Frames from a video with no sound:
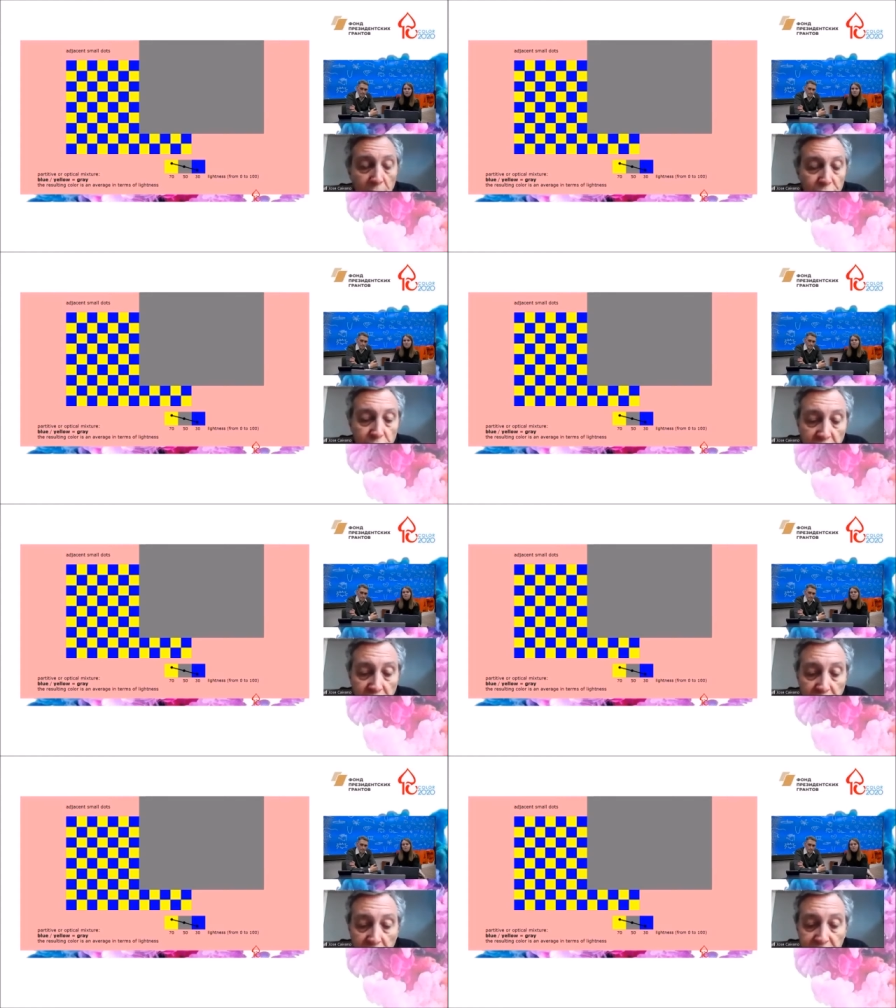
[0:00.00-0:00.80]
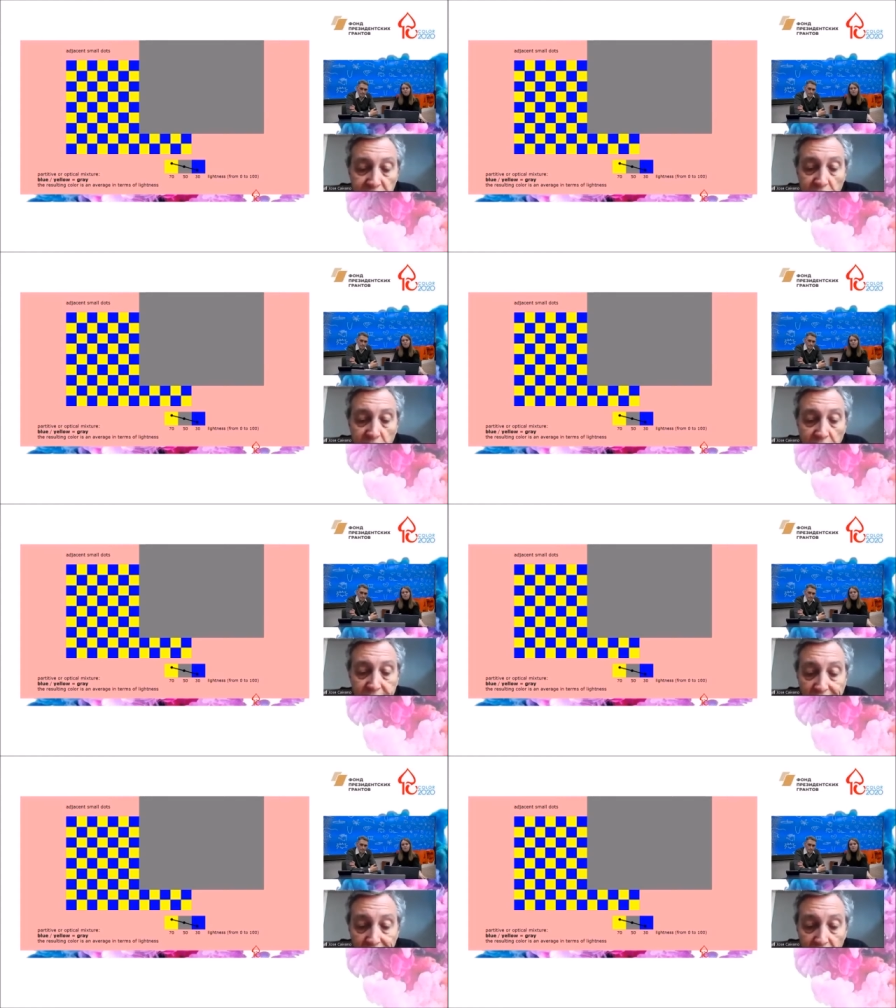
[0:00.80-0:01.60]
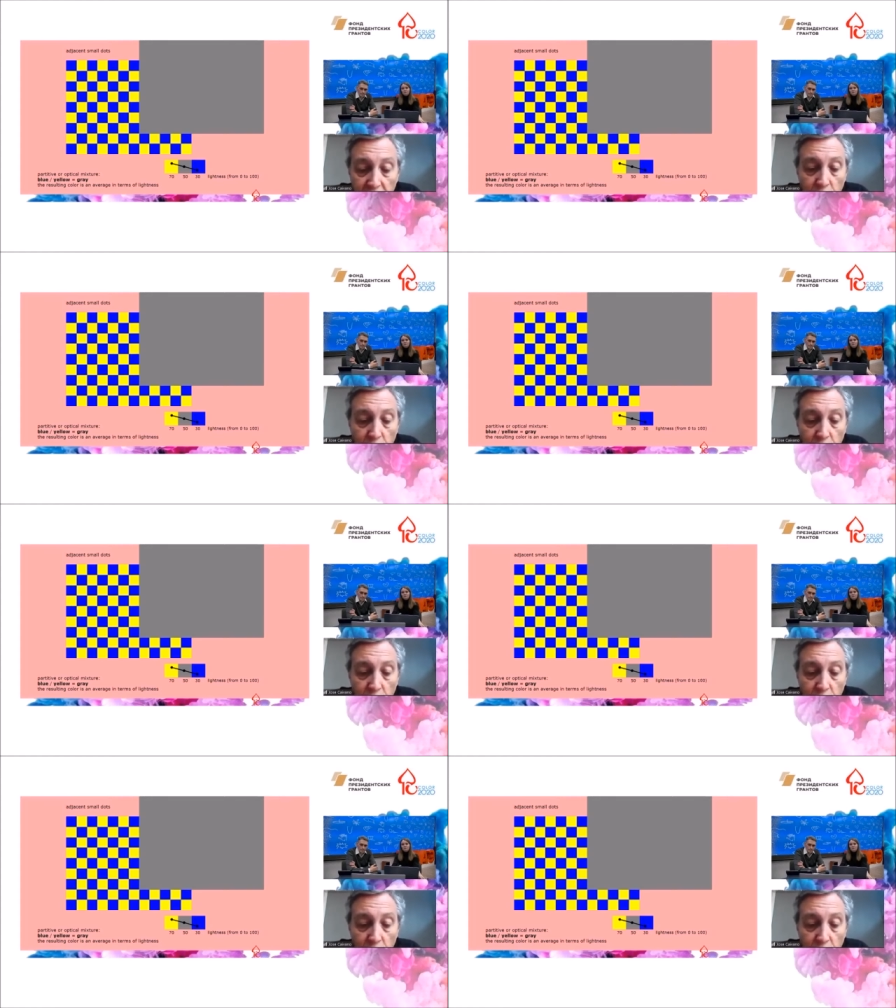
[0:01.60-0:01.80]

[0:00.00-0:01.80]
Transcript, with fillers: generates a gray